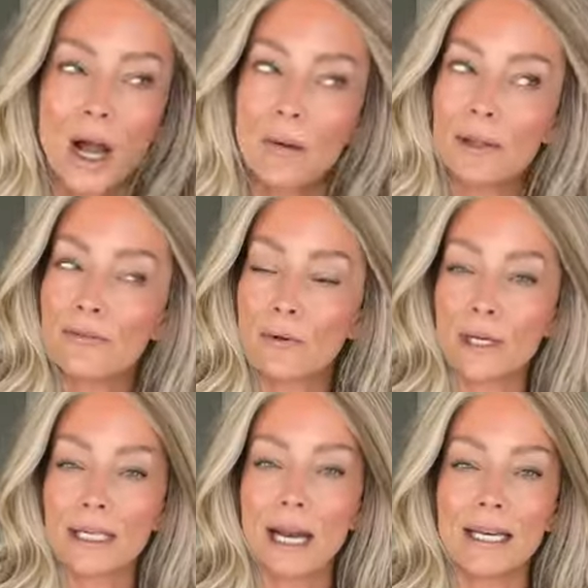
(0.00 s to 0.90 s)
I'll be
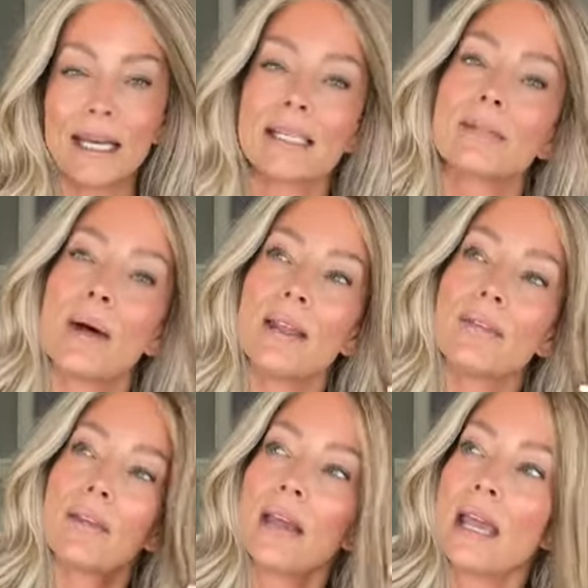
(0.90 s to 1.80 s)
49 next
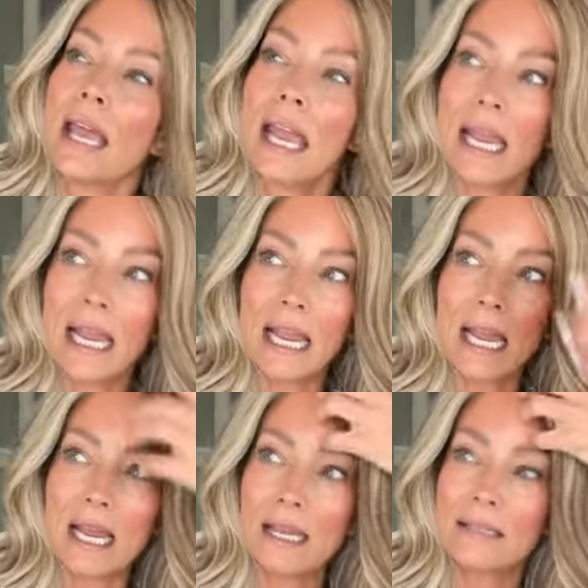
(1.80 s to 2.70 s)
month.
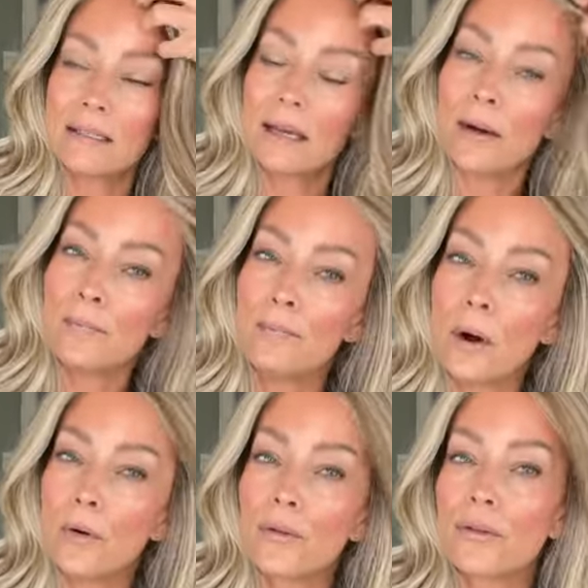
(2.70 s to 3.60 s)
And
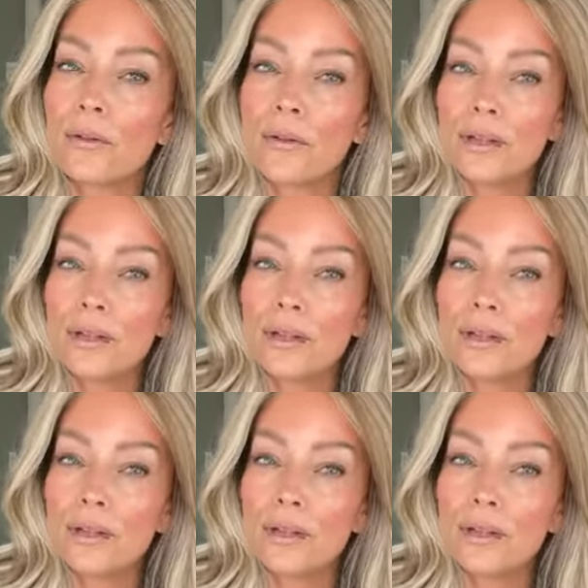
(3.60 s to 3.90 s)
both